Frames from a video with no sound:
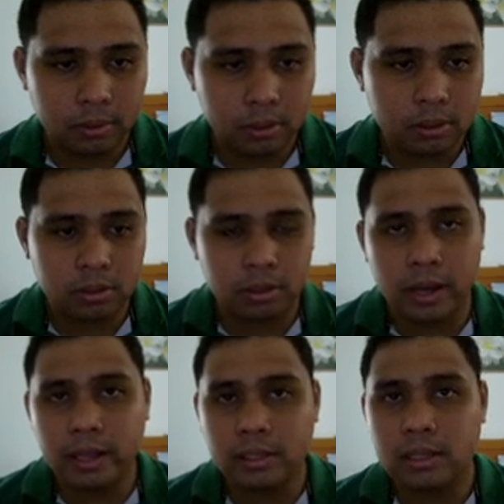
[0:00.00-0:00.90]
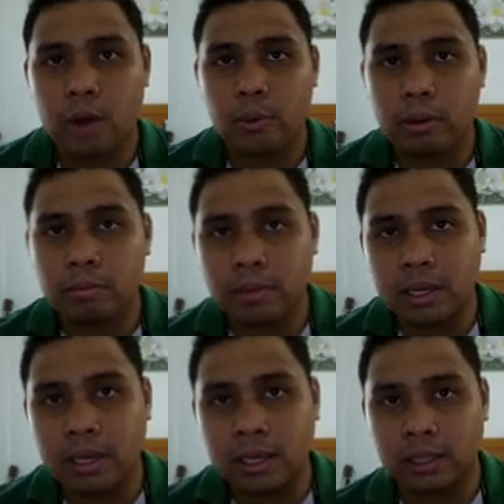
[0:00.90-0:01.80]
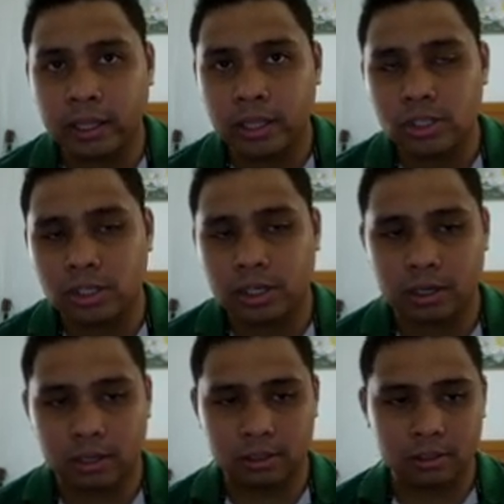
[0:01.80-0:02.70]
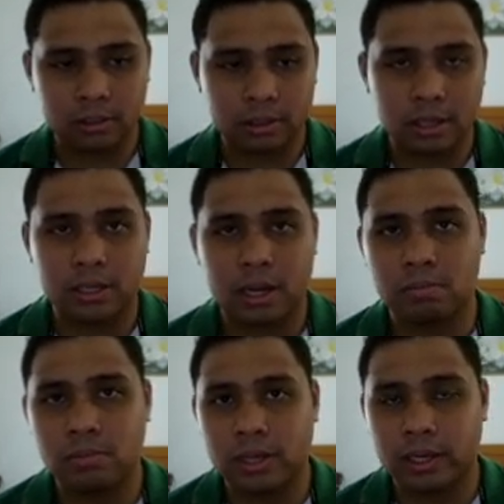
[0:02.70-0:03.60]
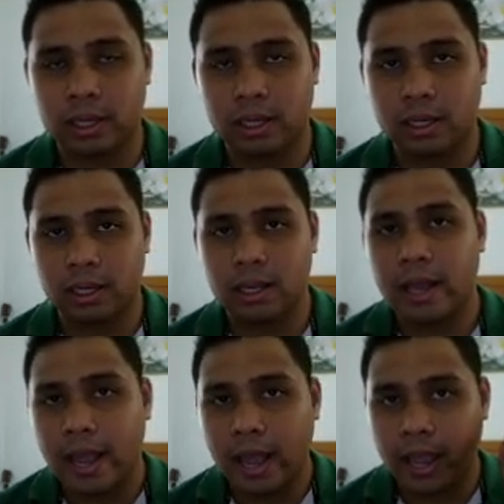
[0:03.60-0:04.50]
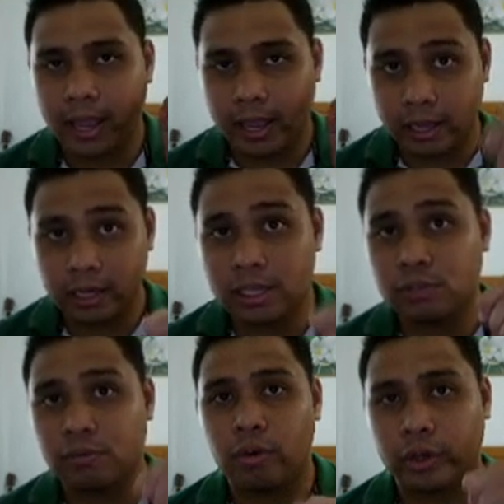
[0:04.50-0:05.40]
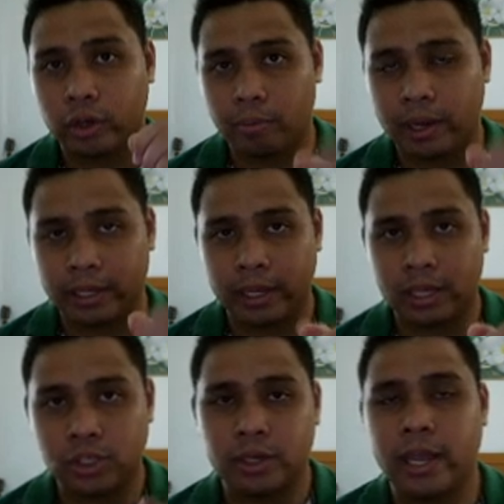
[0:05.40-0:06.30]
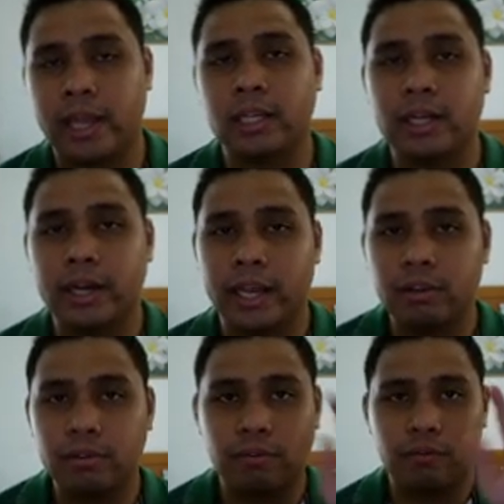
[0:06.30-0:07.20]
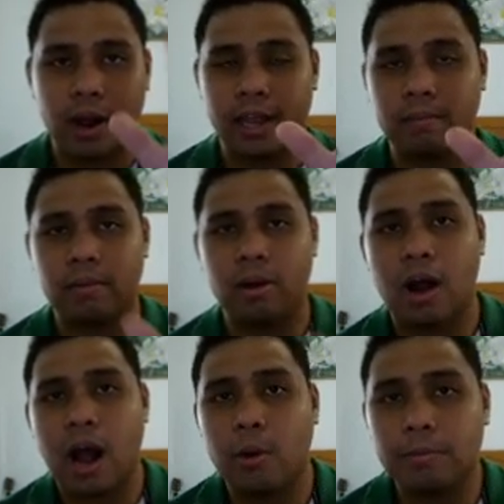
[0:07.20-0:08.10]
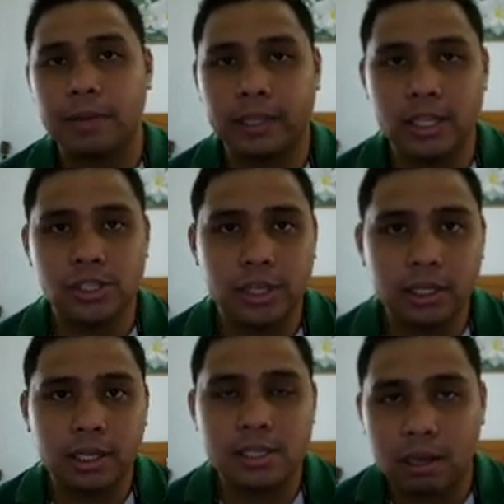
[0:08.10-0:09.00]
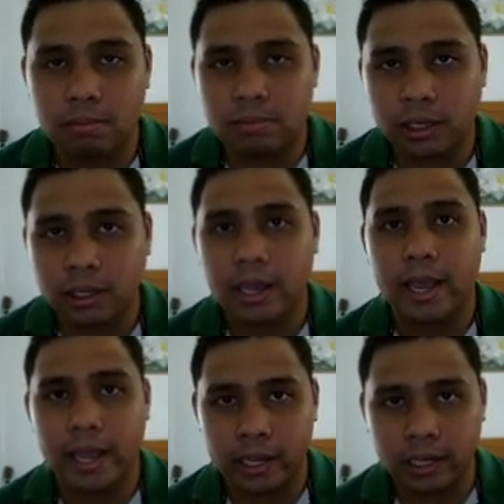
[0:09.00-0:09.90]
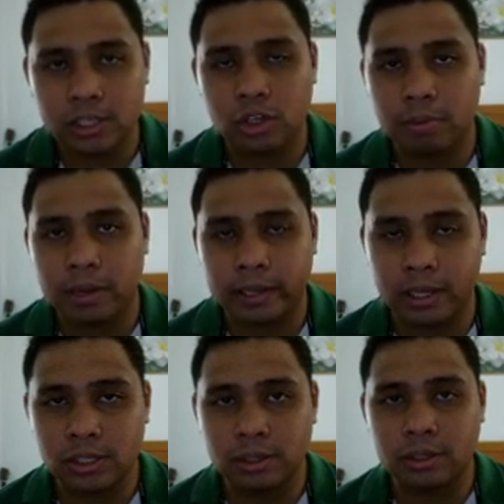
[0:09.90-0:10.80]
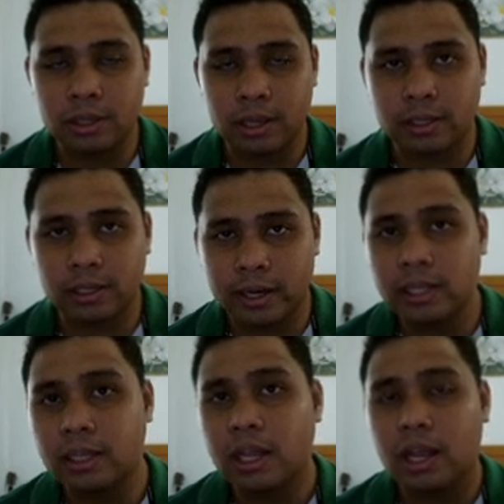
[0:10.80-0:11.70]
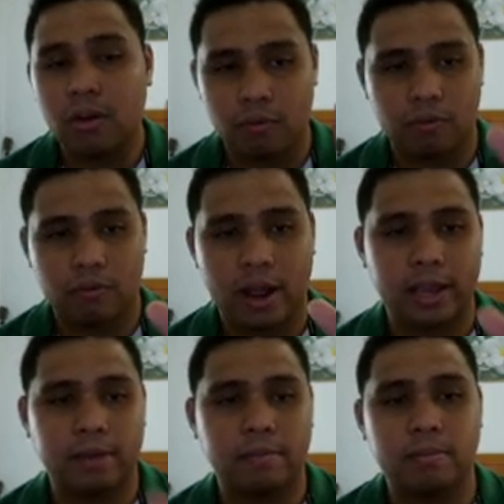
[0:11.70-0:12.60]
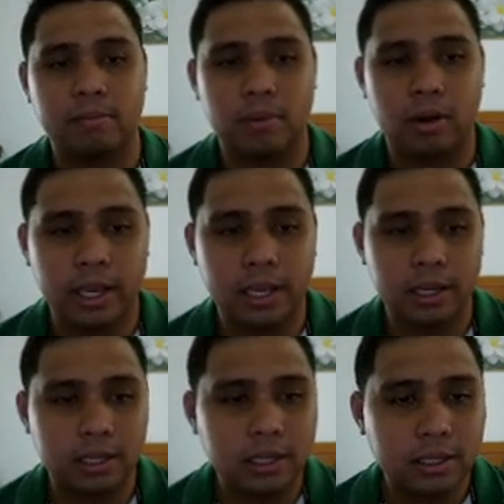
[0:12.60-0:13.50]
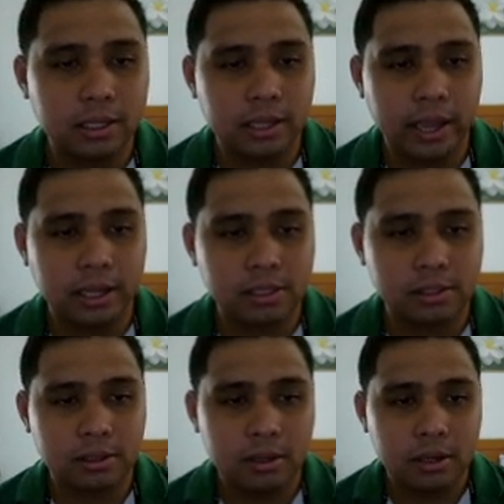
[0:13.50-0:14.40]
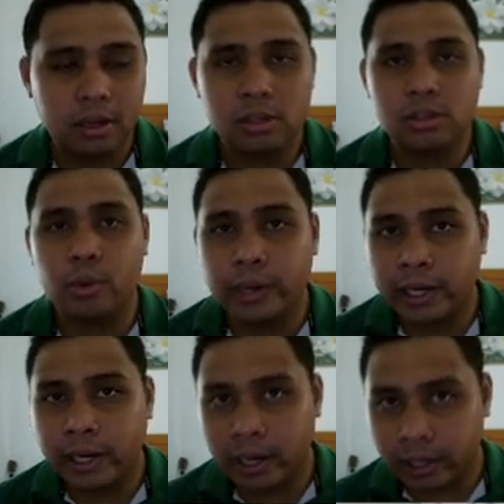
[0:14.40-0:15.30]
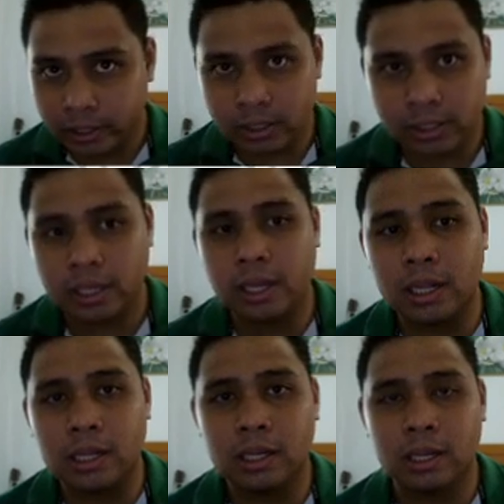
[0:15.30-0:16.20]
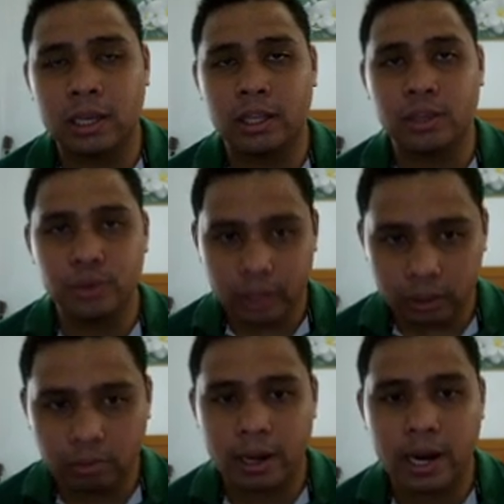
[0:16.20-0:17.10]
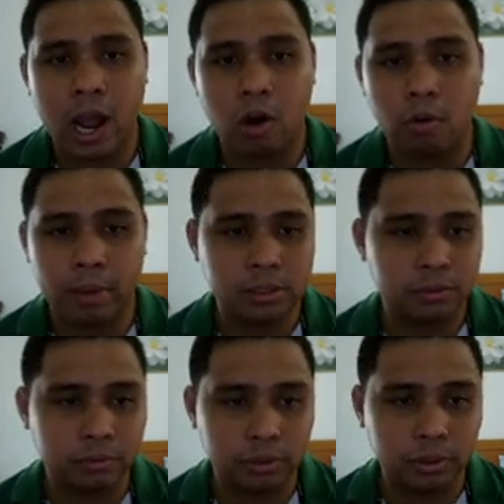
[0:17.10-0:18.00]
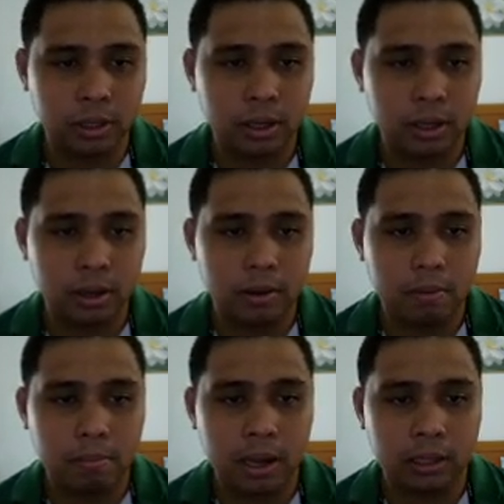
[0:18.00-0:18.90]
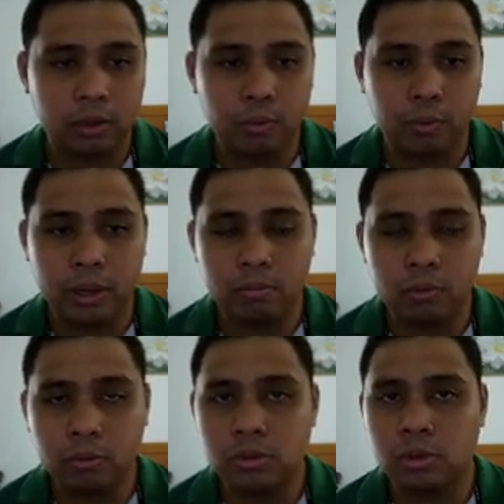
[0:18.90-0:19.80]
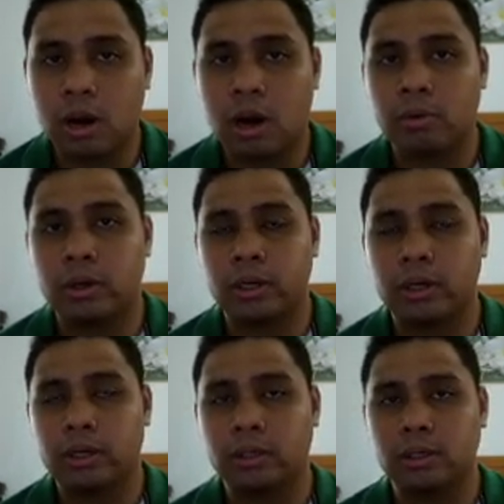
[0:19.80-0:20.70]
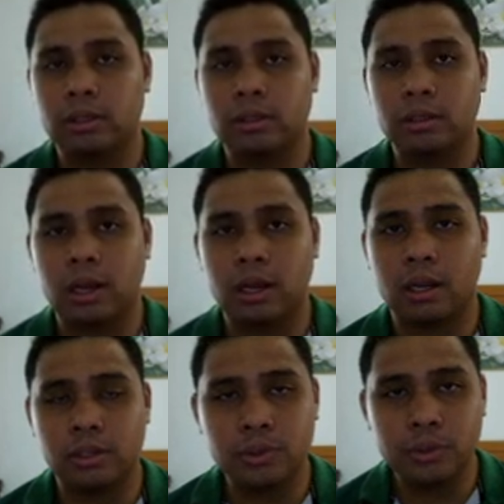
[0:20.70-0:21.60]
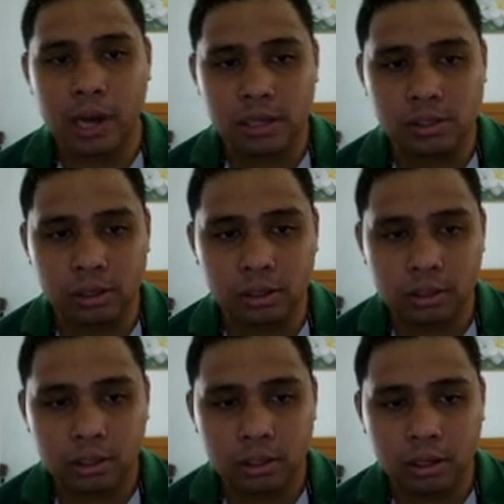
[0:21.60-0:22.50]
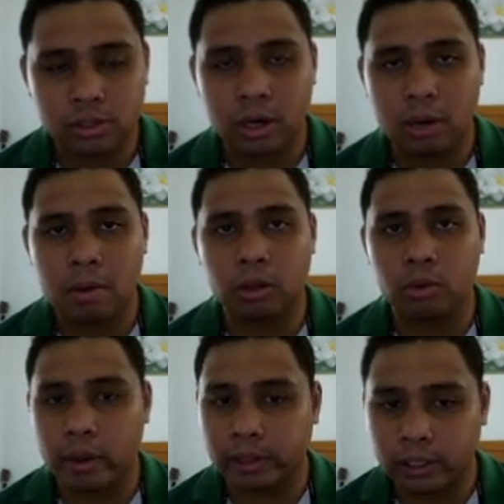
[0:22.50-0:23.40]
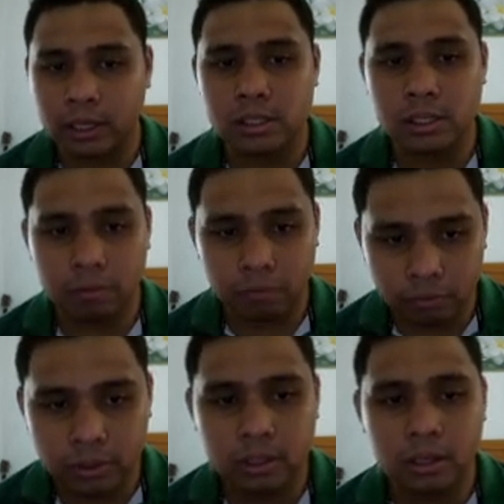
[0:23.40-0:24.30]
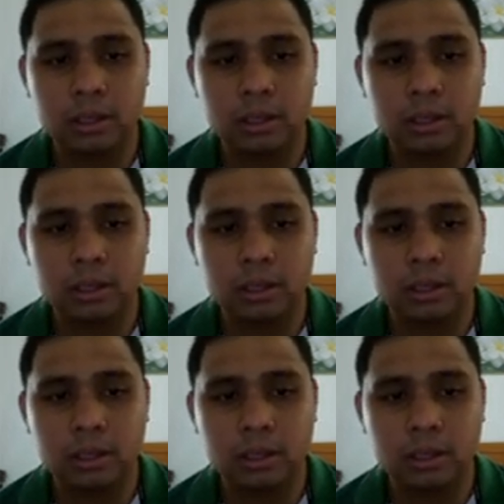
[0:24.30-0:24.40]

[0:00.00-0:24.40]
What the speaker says: So next I will be teaching the subject English for Communication in grade 5. I will be teaching the subject English Communication in grade 5. Okay, next. So we are still in unit 1, how much food, but we move to our new lesson. It's all about quantities of food,